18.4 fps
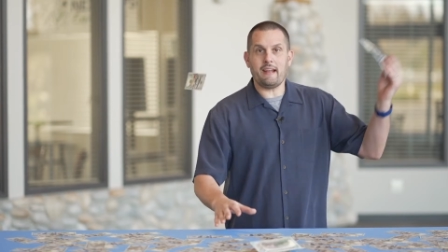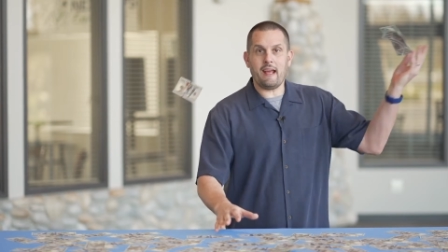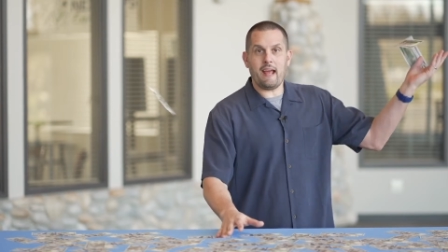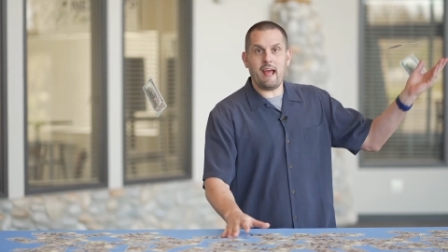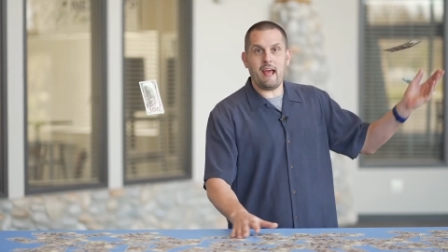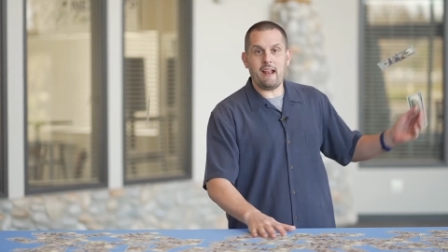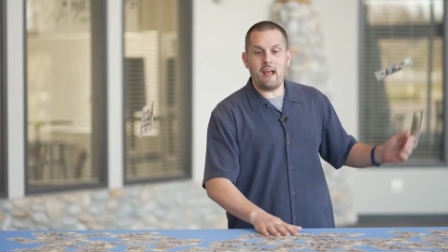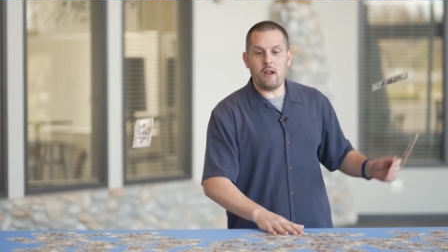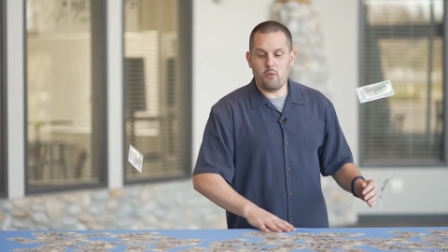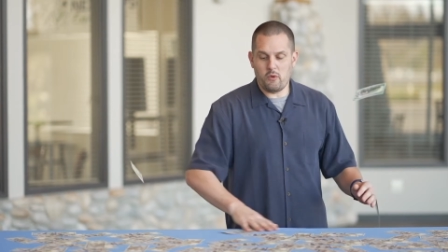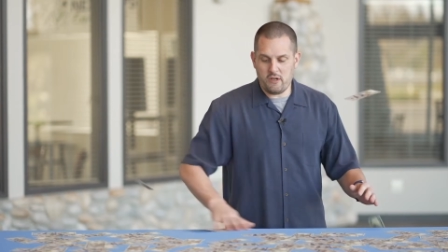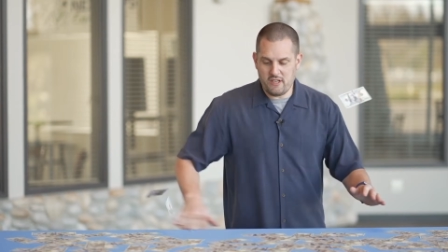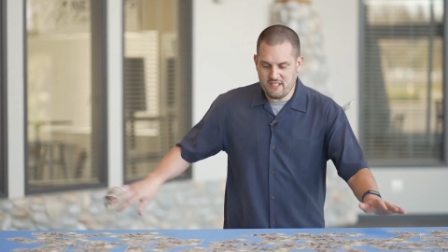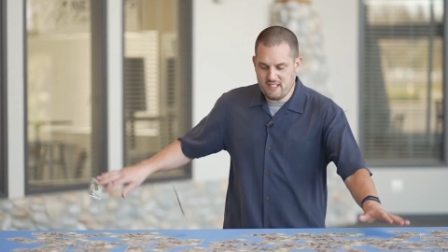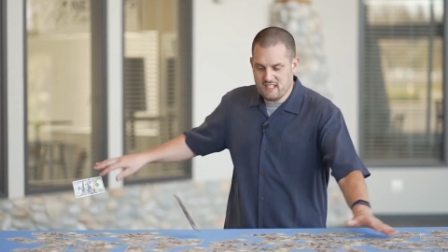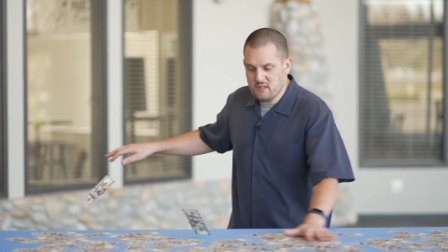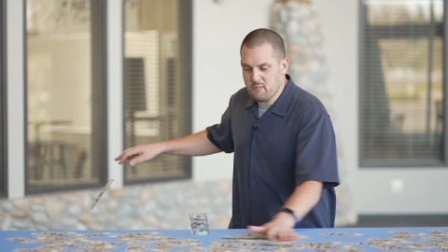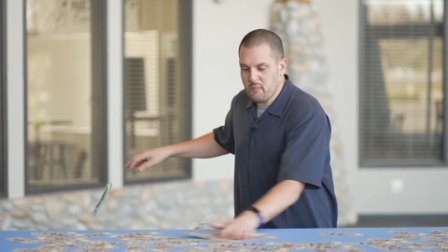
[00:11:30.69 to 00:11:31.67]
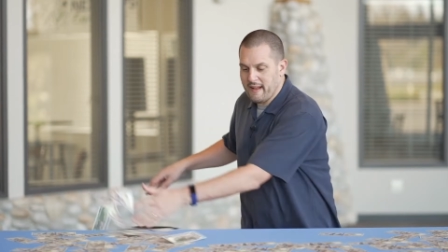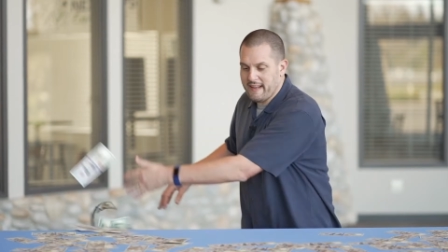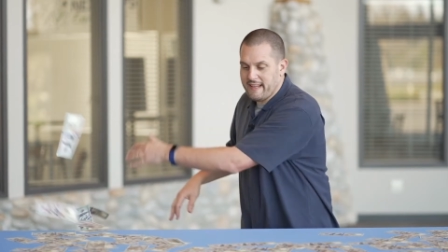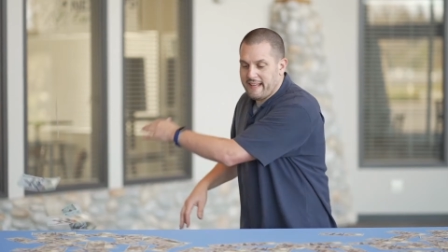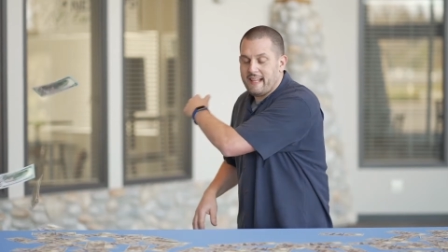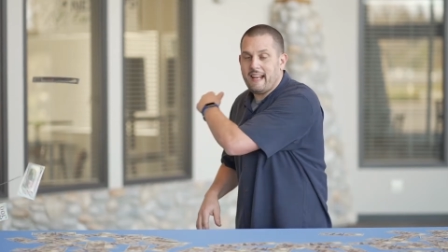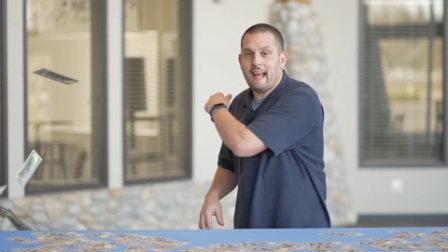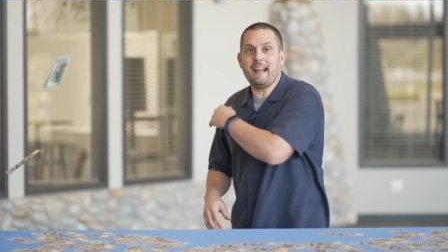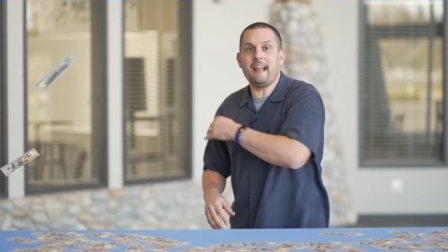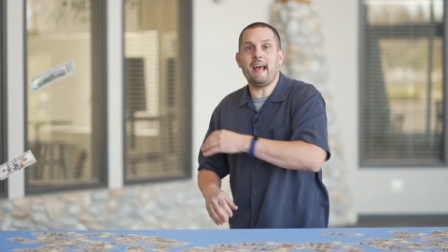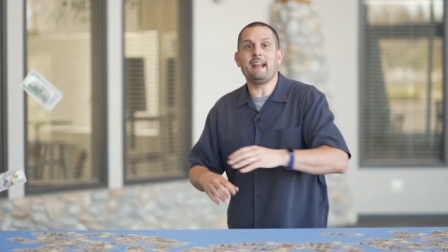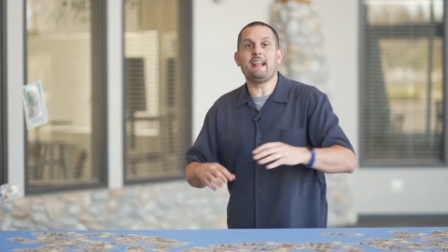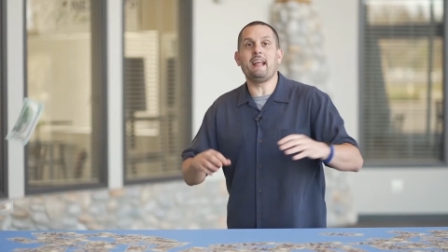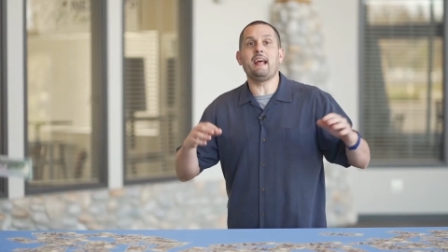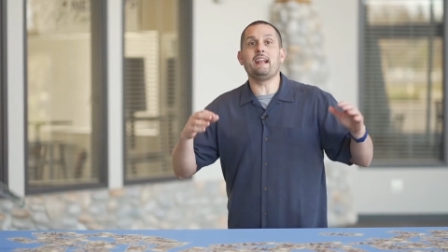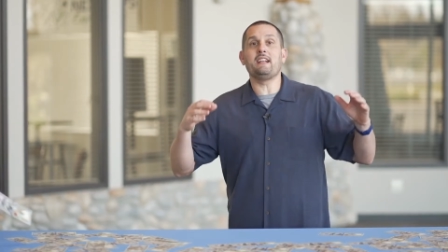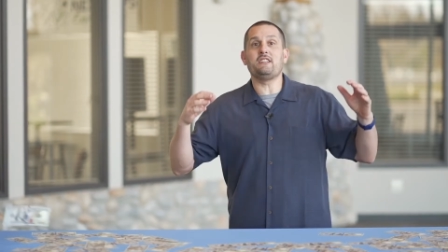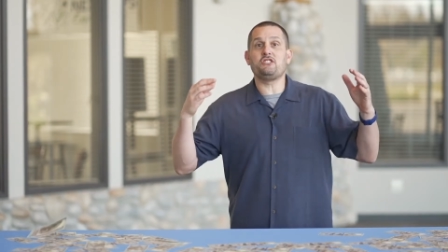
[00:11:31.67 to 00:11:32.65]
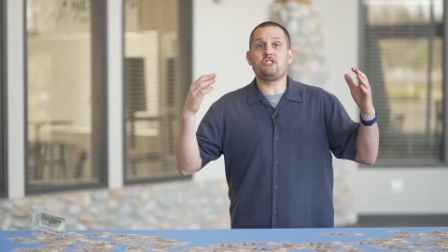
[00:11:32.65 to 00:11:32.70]
and we're just spending it,
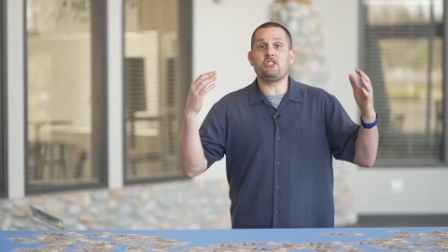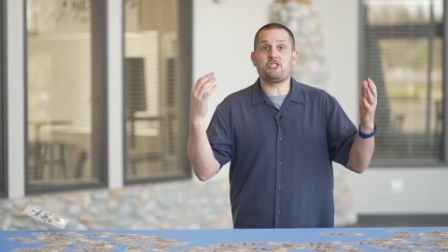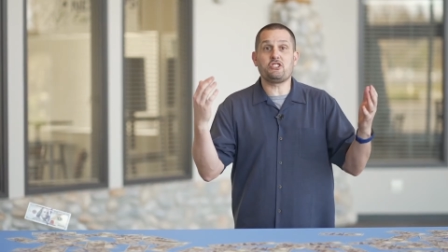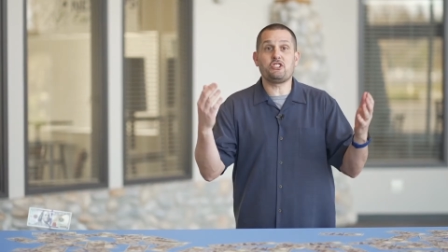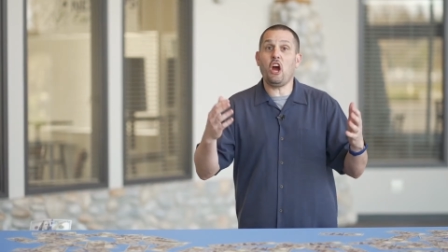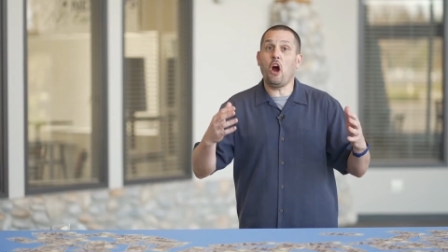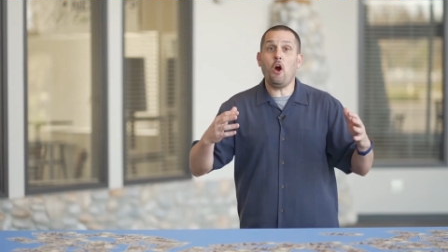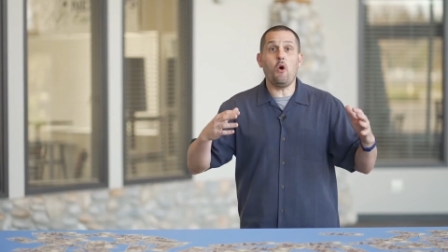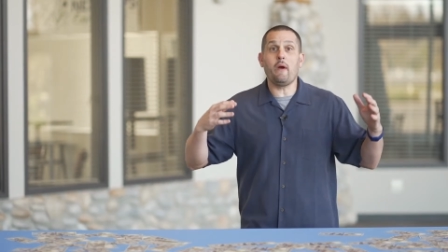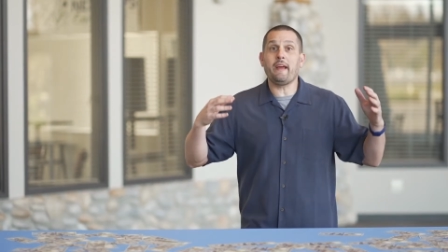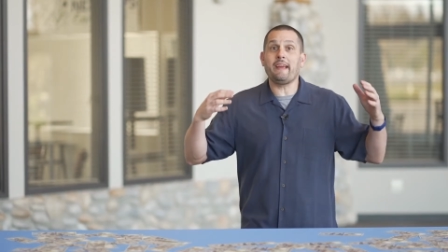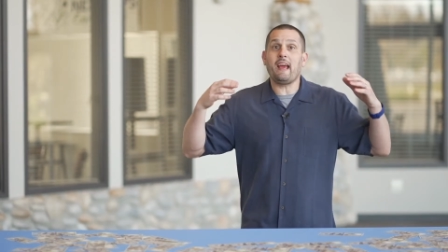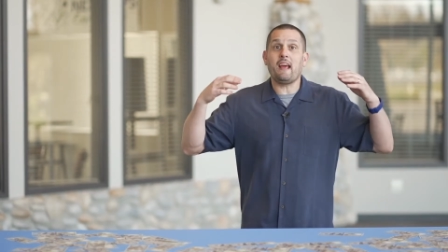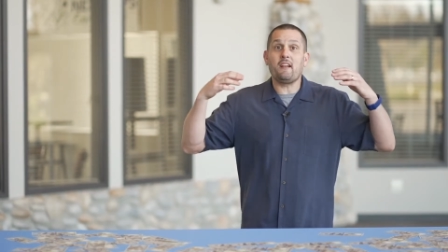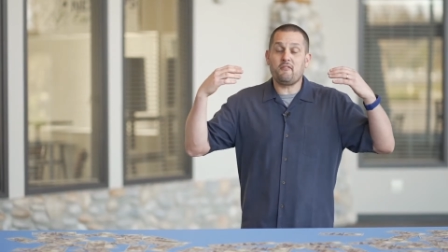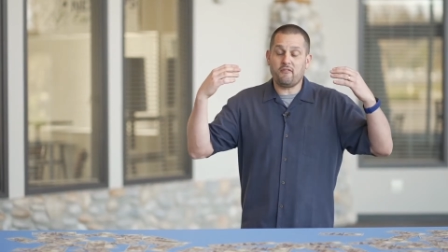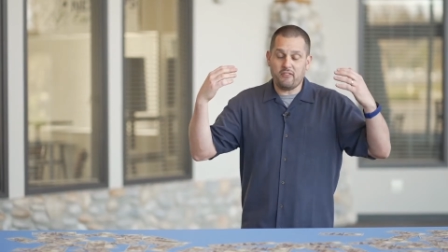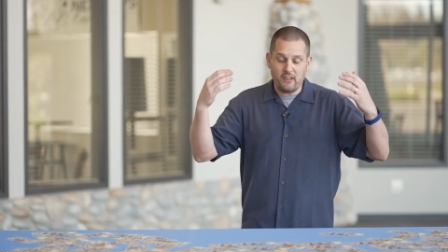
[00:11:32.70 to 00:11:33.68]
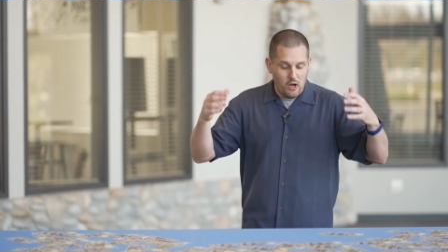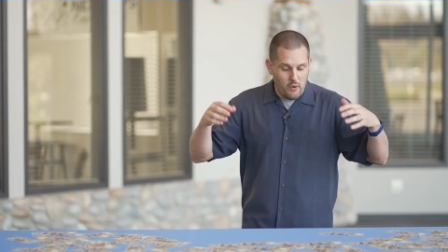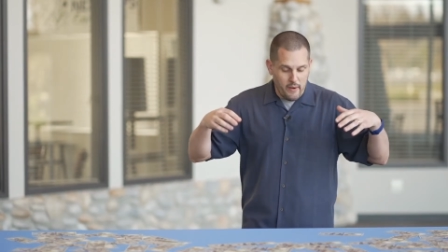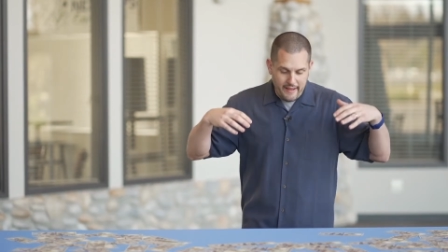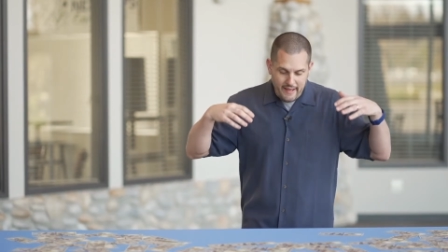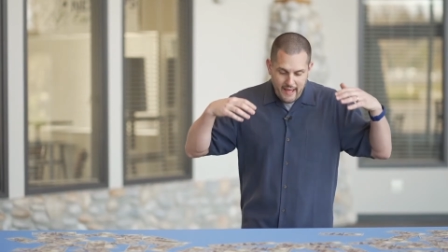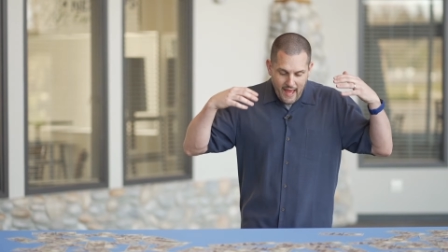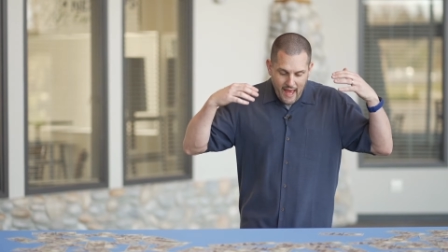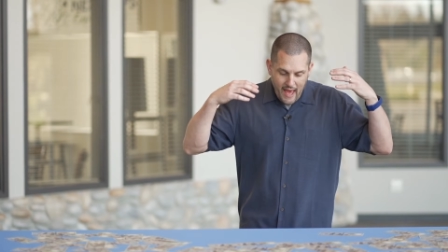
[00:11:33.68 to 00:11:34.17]
and it's just going and flowing